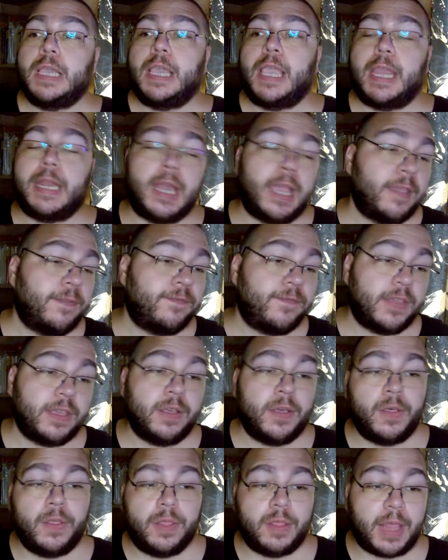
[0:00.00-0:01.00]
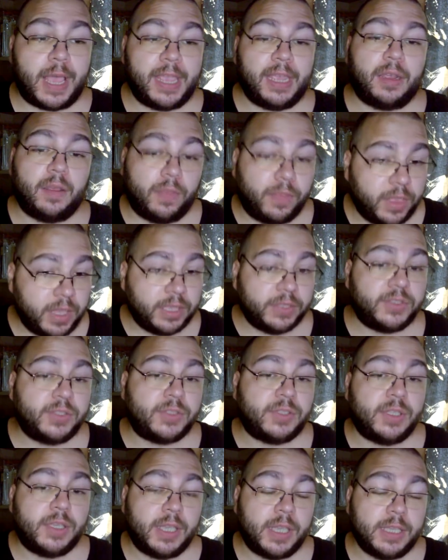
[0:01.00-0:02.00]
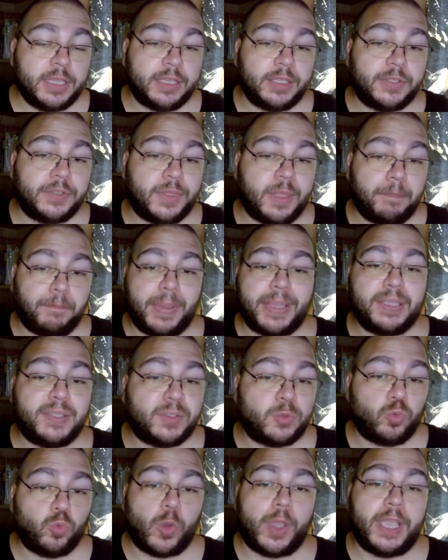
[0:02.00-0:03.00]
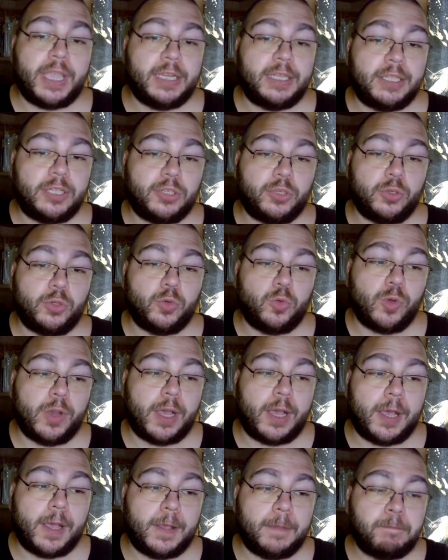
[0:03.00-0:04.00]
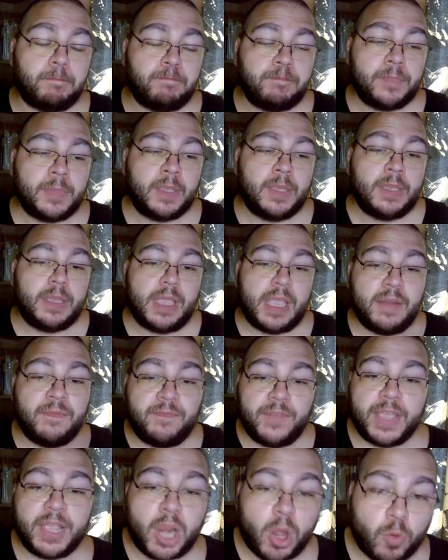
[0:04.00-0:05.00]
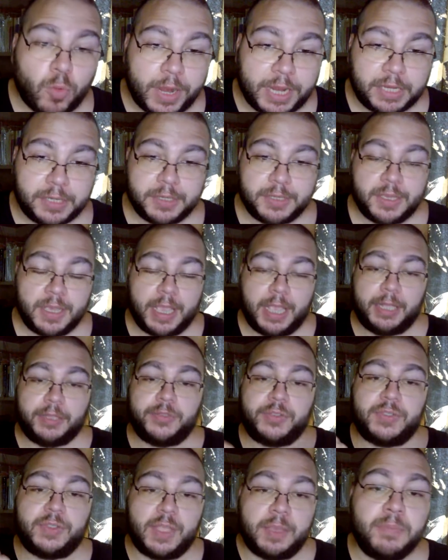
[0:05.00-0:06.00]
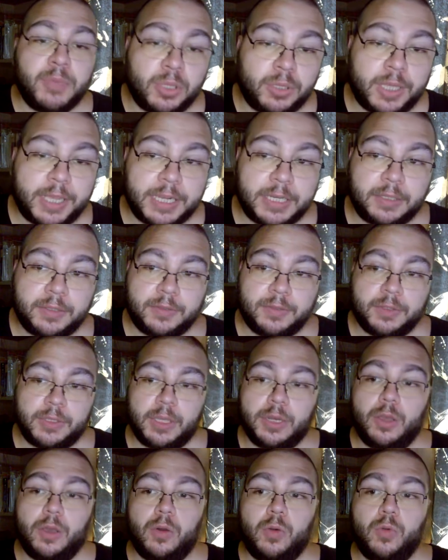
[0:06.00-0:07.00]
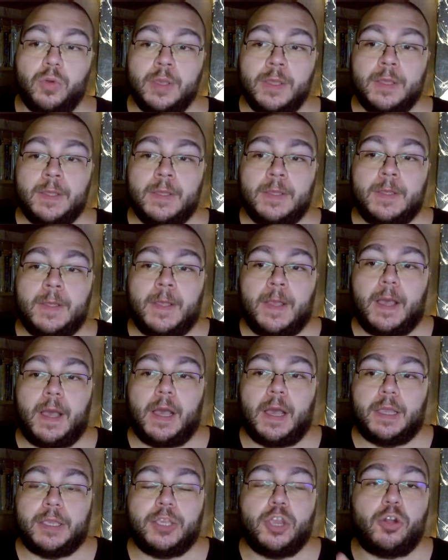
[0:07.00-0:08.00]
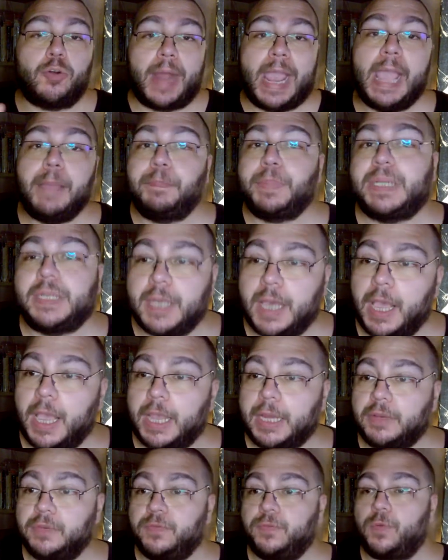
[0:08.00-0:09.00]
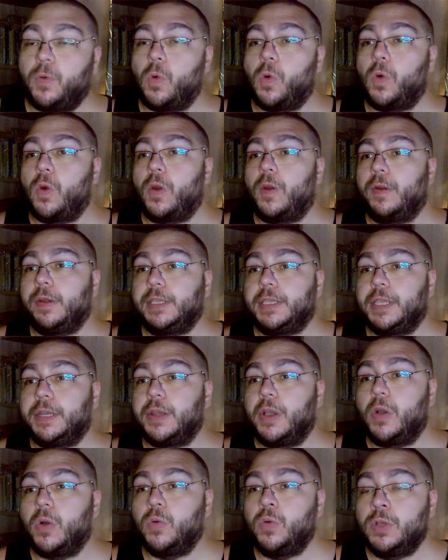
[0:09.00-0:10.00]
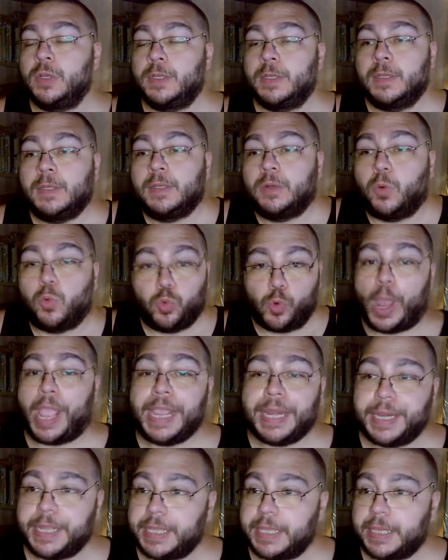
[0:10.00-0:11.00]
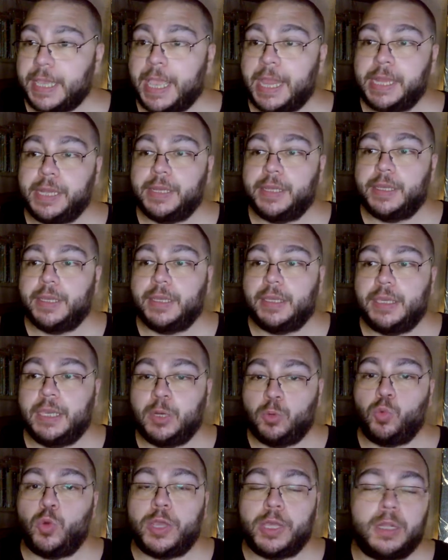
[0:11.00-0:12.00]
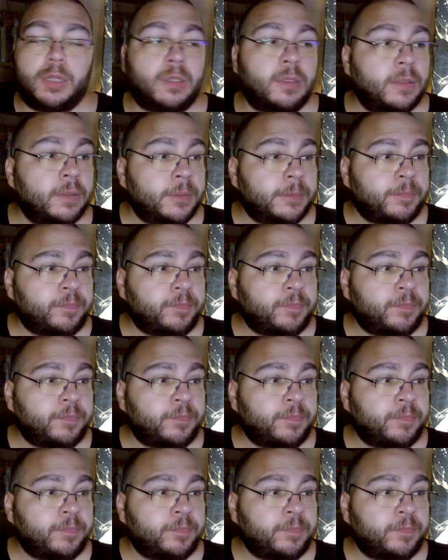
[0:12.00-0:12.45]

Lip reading: And I feel like this is the best way to invigorate and stimulate, you know, your appetite for, you know, writing, and it will